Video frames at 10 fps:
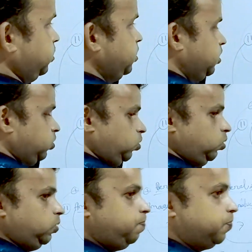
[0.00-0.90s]

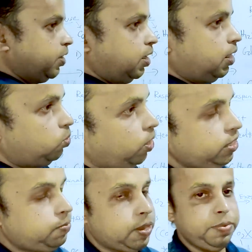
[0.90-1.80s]
So what
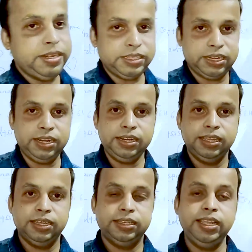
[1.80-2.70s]
is fermentation?
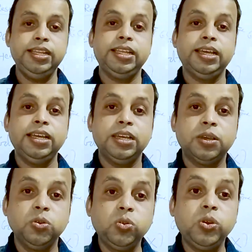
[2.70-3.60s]
Then the glucose